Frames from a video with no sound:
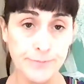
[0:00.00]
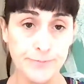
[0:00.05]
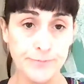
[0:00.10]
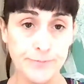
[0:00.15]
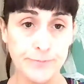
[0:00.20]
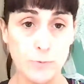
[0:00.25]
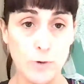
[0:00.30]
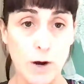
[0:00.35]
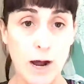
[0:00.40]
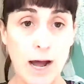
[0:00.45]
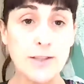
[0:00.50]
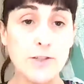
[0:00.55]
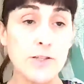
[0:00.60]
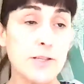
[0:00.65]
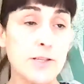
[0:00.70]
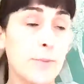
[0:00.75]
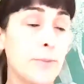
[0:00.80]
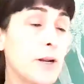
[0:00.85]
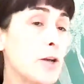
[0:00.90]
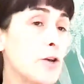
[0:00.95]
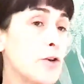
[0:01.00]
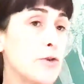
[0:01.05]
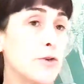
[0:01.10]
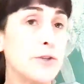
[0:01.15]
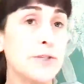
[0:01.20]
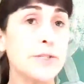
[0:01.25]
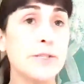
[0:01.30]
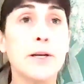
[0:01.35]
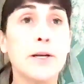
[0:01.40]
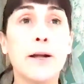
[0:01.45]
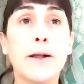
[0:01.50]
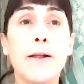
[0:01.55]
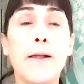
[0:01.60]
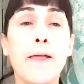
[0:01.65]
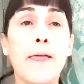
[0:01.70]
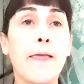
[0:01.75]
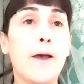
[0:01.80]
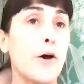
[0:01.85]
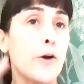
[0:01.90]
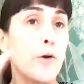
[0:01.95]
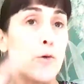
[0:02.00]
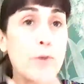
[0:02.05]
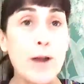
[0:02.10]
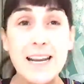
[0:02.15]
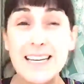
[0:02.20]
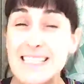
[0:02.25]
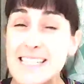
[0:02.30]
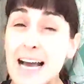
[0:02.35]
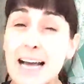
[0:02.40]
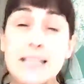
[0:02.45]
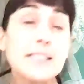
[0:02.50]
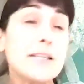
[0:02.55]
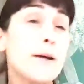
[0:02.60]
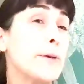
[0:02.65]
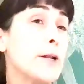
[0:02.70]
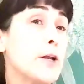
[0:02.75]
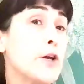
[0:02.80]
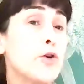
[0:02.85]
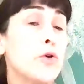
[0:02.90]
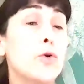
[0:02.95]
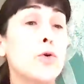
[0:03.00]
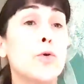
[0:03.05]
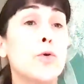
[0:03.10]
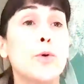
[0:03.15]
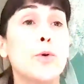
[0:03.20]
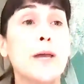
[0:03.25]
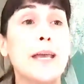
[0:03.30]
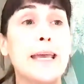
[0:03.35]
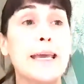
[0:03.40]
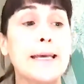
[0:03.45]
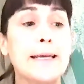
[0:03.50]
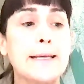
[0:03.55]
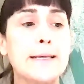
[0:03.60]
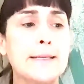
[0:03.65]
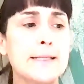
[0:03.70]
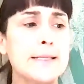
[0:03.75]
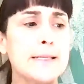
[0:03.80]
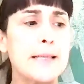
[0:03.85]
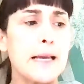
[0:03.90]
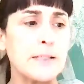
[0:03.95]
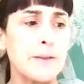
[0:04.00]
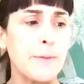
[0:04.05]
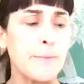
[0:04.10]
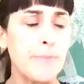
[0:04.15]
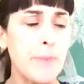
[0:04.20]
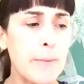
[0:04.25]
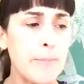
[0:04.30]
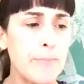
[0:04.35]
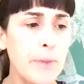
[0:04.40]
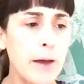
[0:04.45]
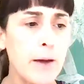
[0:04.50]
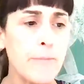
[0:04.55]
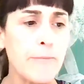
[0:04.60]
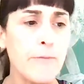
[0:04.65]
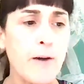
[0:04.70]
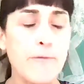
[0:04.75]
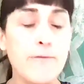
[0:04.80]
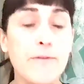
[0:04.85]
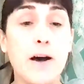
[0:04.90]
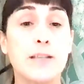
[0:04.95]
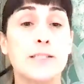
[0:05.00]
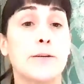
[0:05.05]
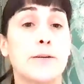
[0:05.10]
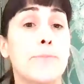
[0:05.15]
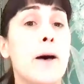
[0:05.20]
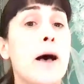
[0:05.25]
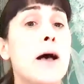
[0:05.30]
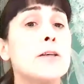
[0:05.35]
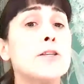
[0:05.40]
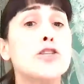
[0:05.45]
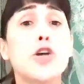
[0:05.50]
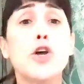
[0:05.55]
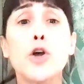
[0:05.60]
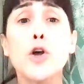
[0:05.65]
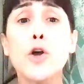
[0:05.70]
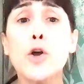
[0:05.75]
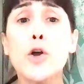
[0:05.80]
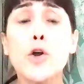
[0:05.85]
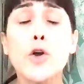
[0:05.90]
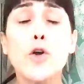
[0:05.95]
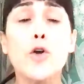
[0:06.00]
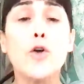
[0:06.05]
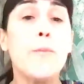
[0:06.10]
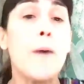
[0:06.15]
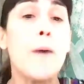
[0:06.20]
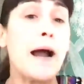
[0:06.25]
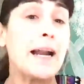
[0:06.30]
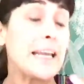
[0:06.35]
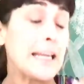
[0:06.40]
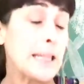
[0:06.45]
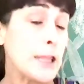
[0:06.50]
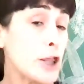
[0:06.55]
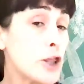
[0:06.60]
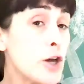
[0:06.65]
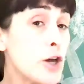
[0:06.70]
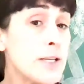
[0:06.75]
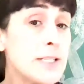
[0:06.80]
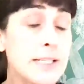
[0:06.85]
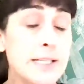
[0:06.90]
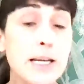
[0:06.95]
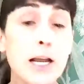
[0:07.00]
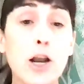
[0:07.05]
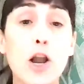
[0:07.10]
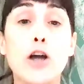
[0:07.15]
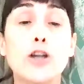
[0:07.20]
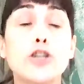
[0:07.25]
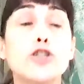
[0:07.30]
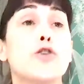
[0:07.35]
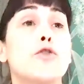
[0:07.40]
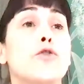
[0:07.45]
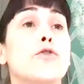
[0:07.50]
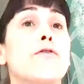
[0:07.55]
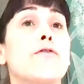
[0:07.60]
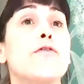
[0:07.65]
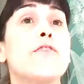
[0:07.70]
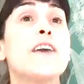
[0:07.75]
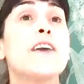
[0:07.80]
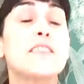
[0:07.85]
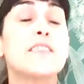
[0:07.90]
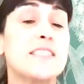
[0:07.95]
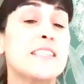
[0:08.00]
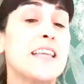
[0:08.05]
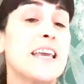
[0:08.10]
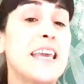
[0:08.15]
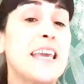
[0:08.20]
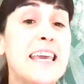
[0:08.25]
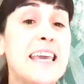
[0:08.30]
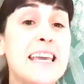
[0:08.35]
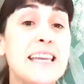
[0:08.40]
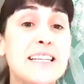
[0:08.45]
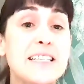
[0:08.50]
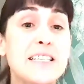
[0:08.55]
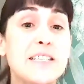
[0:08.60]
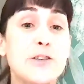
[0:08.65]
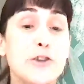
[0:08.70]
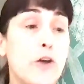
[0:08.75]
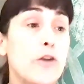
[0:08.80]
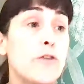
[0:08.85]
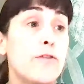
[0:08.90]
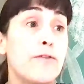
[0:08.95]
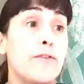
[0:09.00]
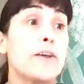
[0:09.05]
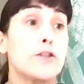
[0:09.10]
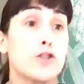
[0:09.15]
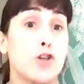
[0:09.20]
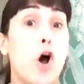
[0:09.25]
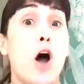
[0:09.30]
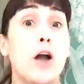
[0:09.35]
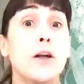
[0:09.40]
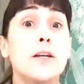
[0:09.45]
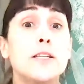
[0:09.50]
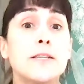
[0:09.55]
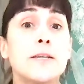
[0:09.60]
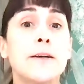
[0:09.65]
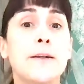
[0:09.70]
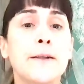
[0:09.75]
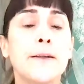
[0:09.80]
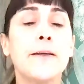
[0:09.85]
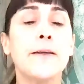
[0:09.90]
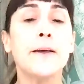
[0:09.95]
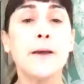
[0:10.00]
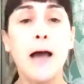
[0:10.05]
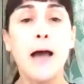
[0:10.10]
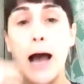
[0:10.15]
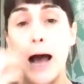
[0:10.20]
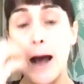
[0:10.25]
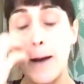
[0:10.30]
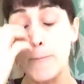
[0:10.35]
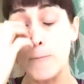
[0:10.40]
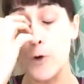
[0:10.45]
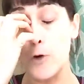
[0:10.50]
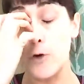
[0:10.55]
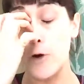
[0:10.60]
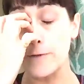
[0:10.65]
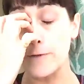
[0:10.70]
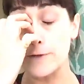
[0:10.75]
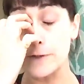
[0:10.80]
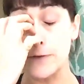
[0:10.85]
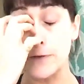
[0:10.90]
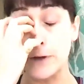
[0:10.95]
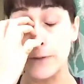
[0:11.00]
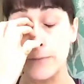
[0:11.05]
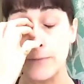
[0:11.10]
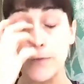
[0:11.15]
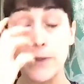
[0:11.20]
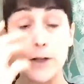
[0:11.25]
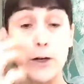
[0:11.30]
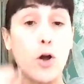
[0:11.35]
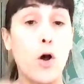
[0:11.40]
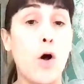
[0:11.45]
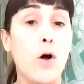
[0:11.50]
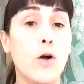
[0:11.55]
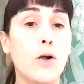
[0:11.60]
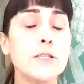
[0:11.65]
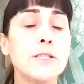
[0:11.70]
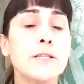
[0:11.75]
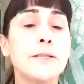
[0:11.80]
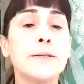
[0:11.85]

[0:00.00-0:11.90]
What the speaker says: right? So somebody who's got a red tongue, somebody who has a faster pulse, who might get thirsty a lot, who feels the heat, who feels hot more often than cold.